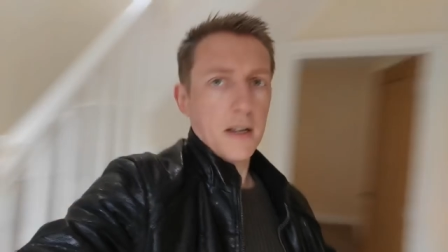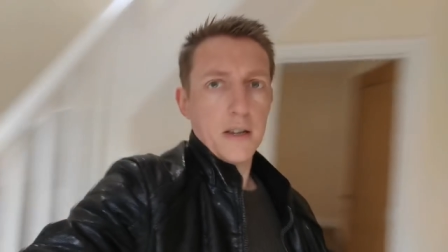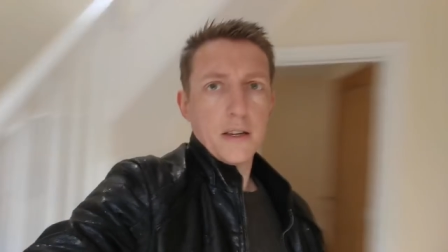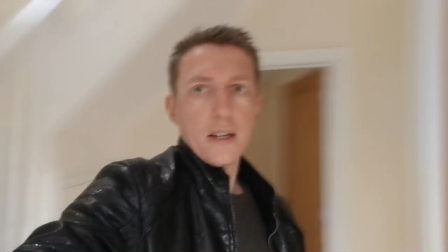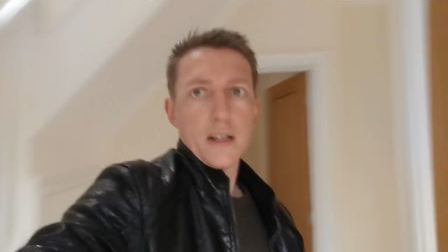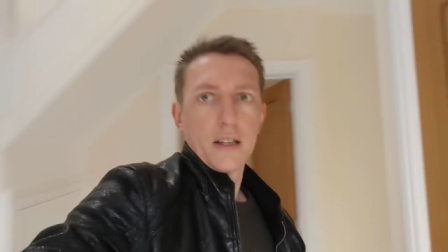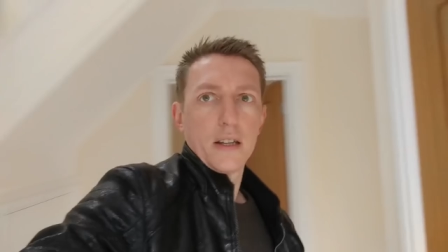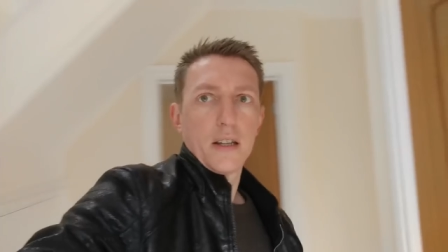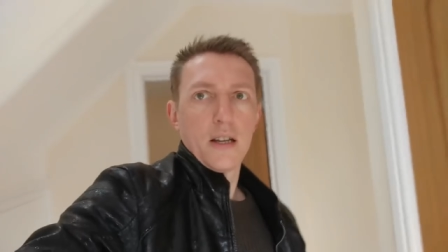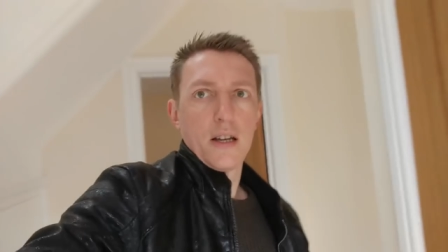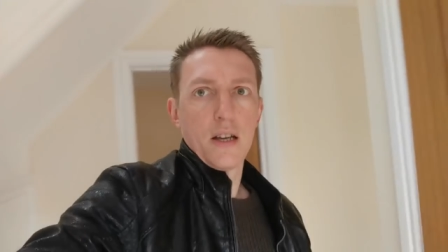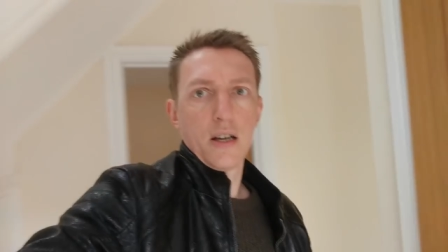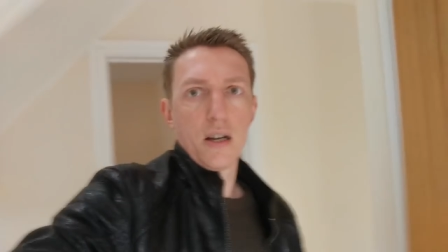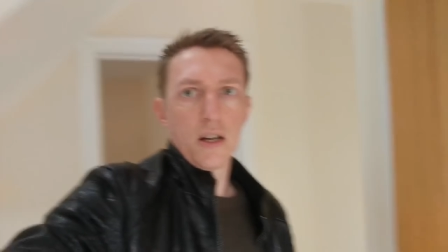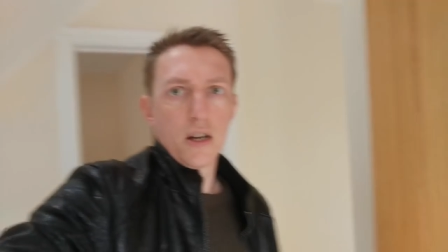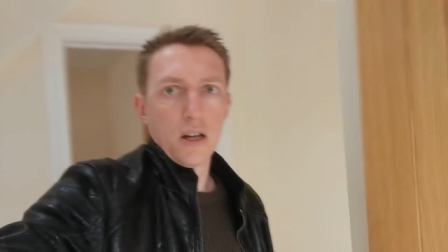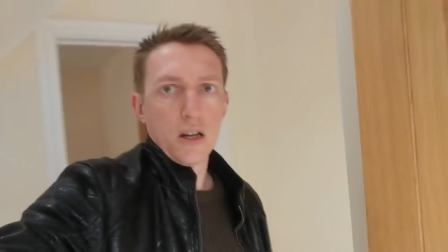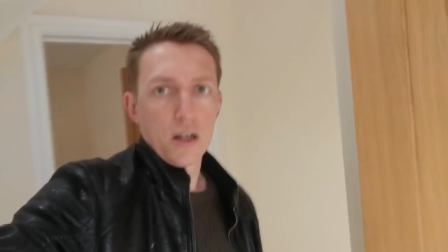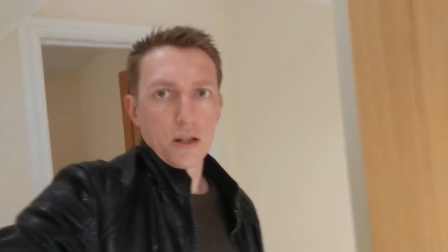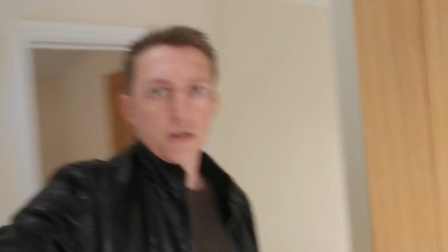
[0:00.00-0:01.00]
And then
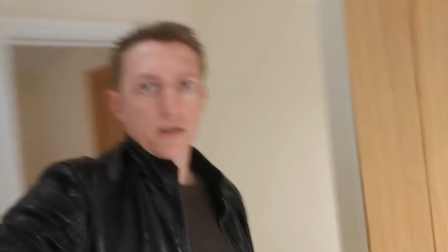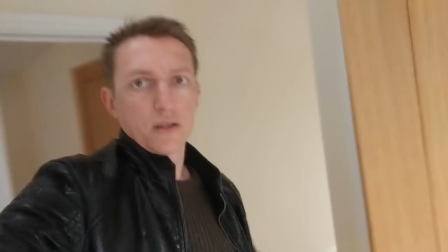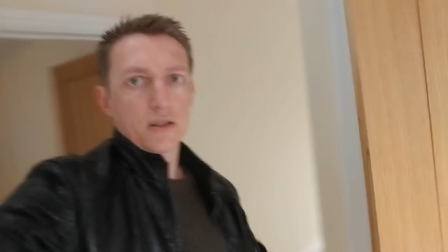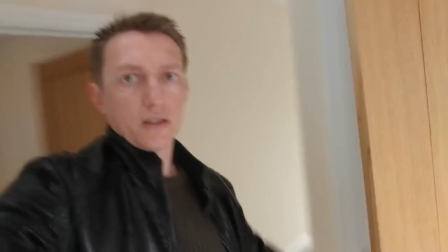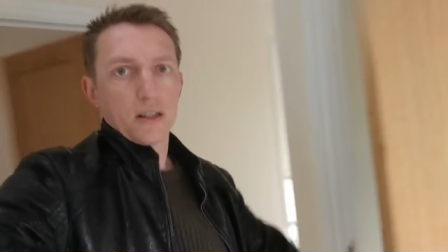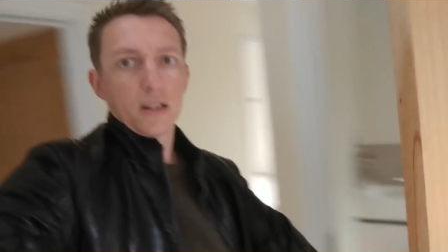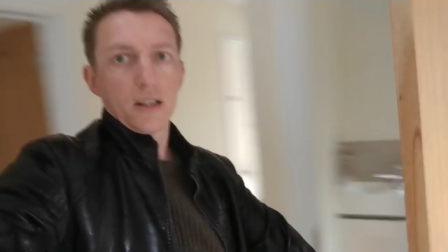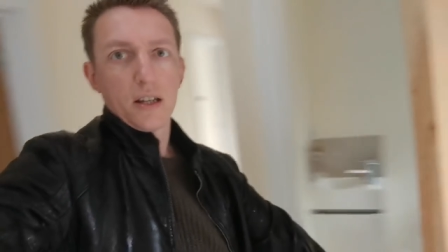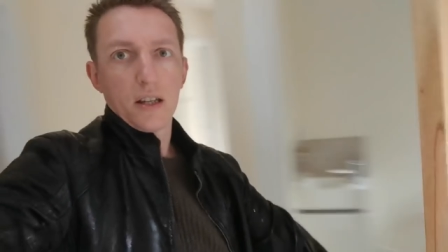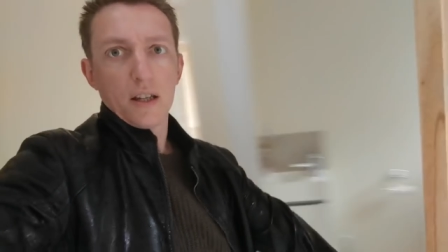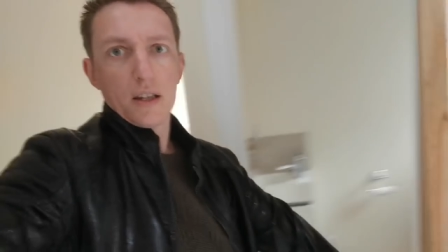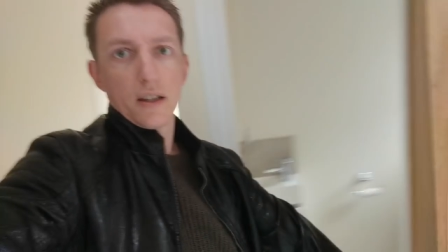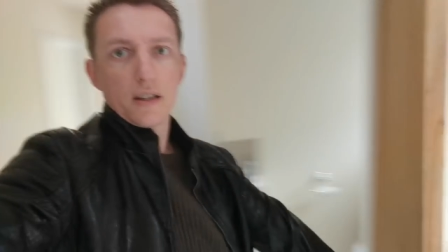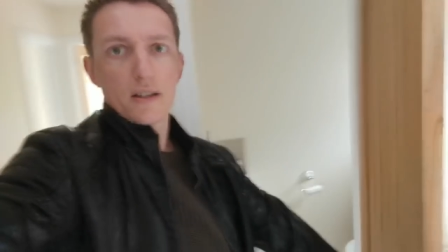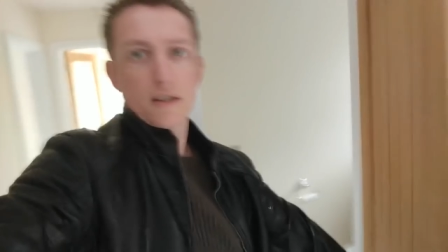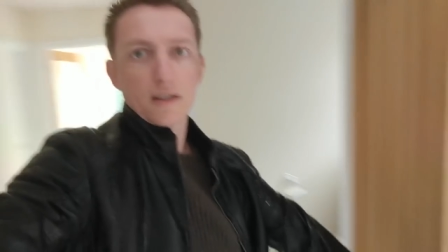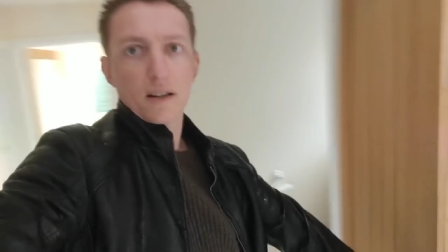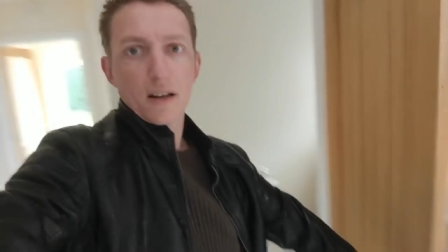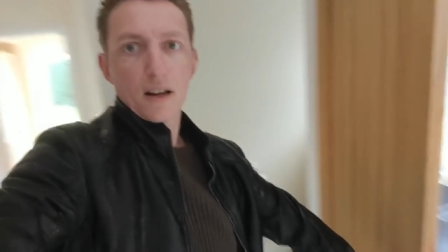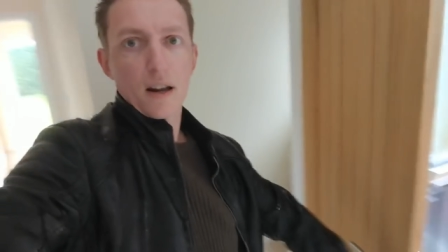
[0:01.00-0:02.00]
just in here,
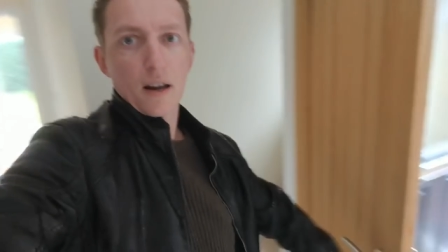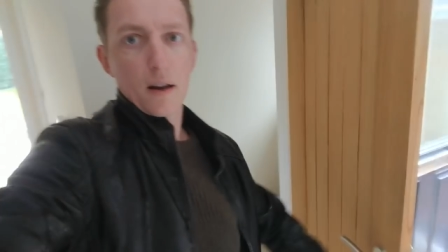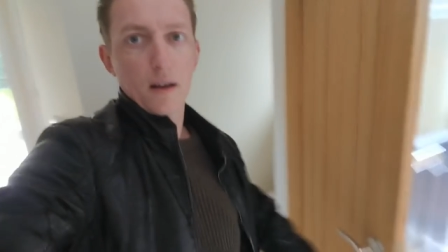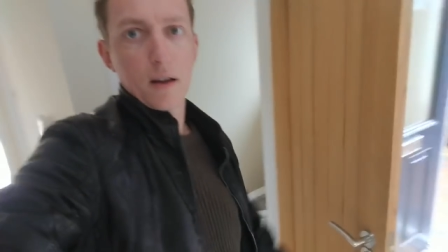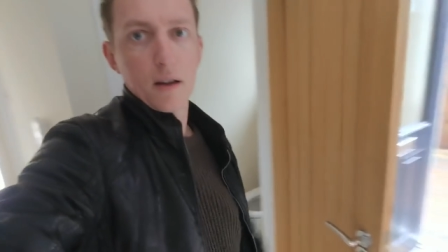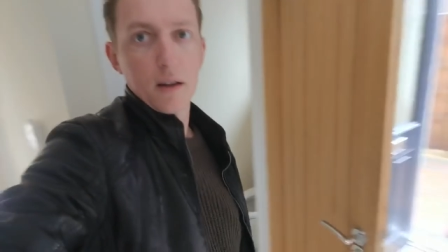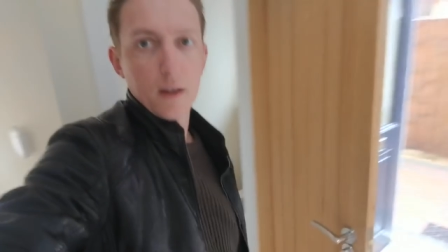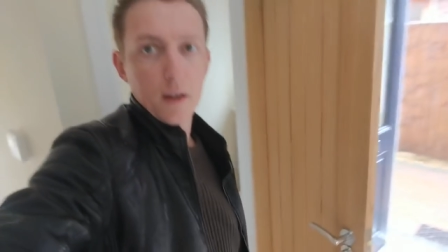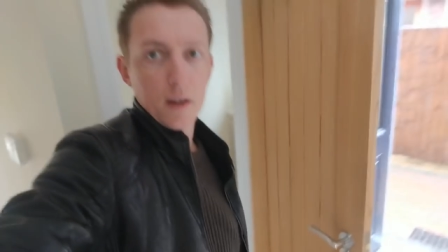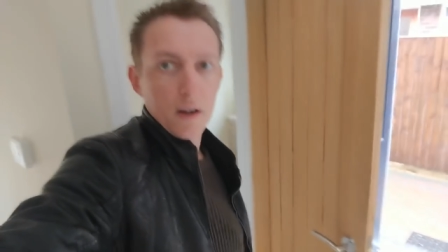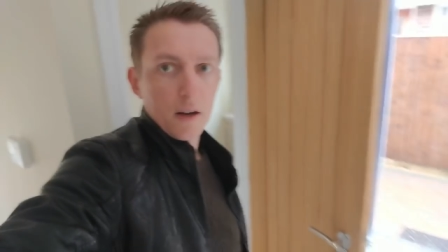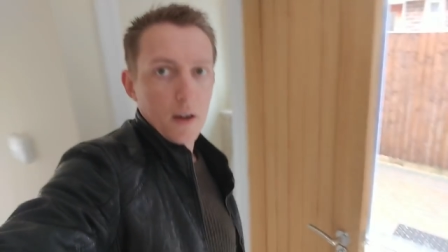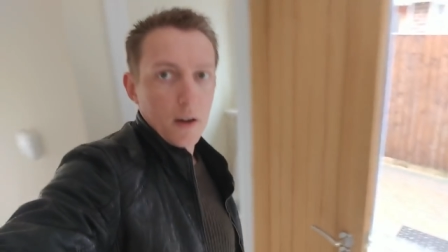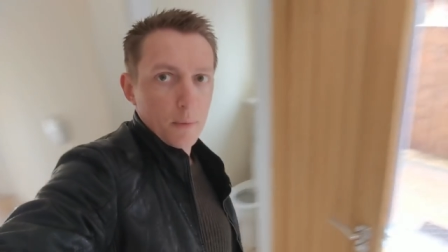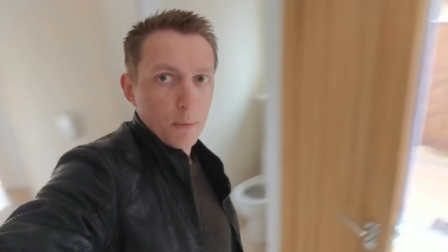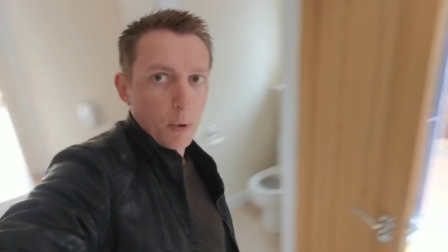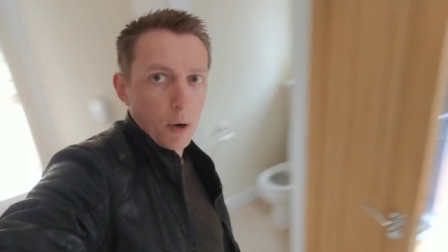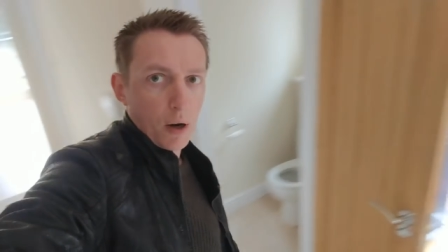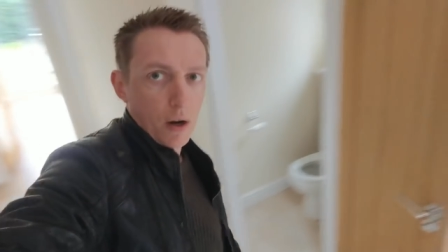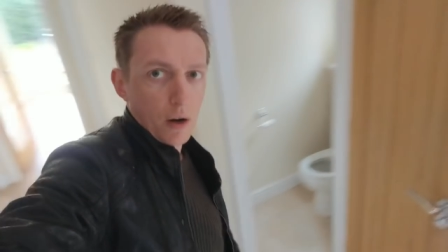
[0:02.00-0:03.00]
there's a little
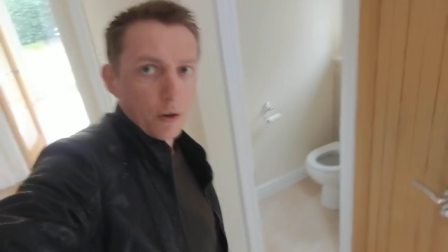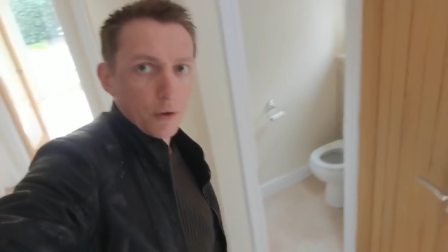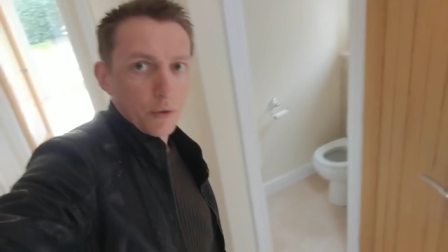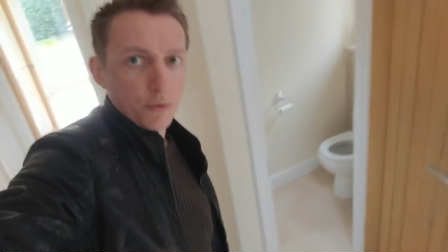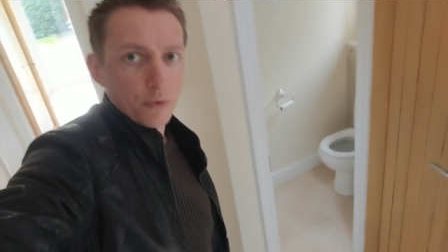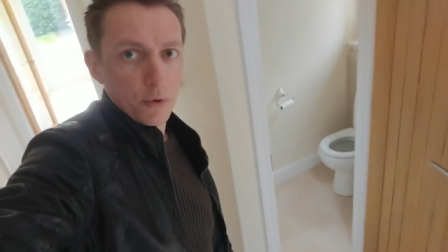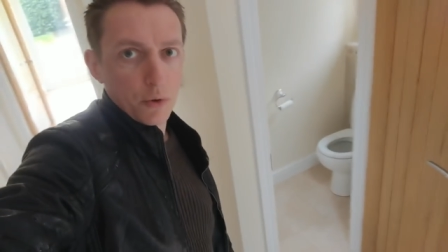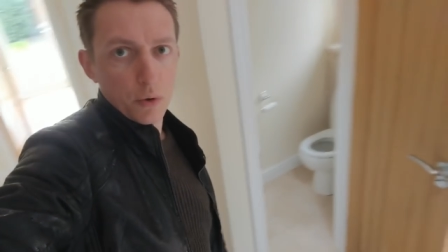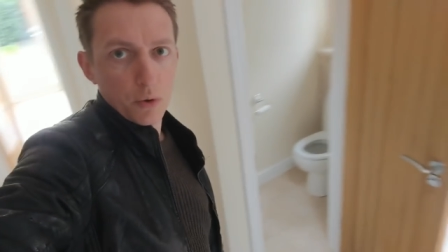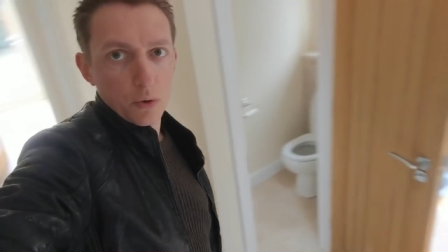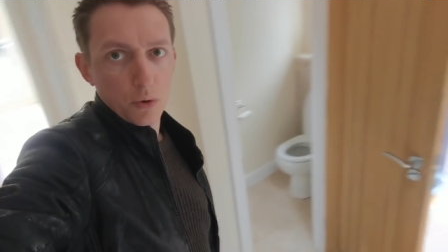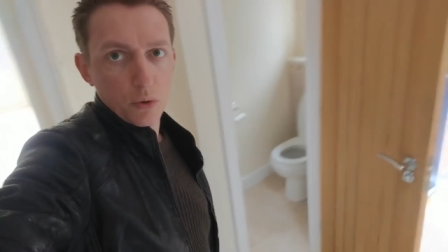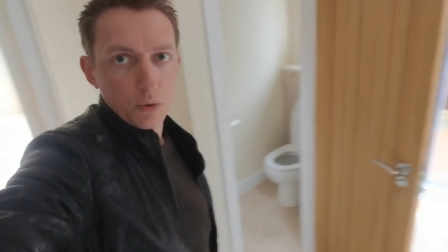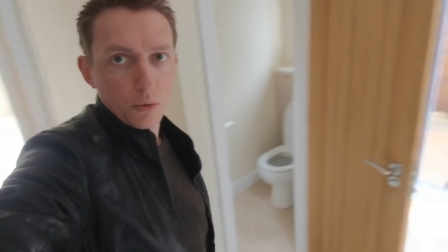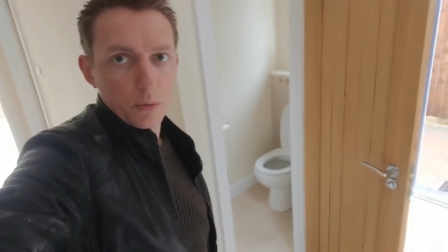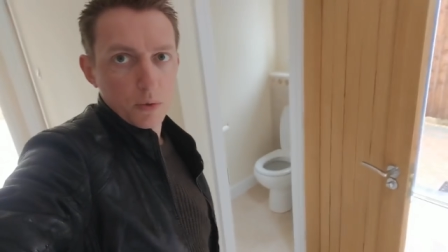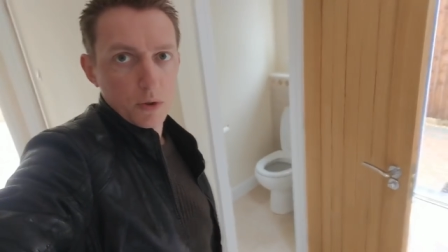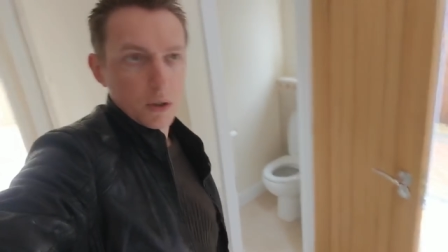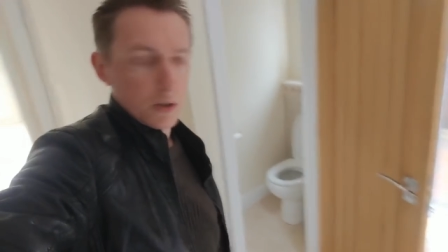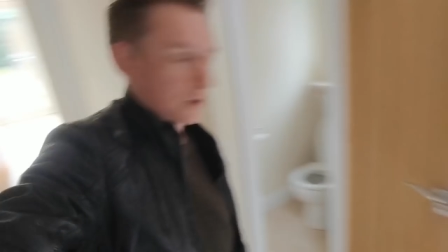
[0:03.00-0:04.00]

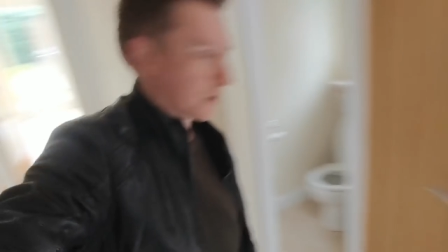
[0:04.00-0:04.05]
bathroom you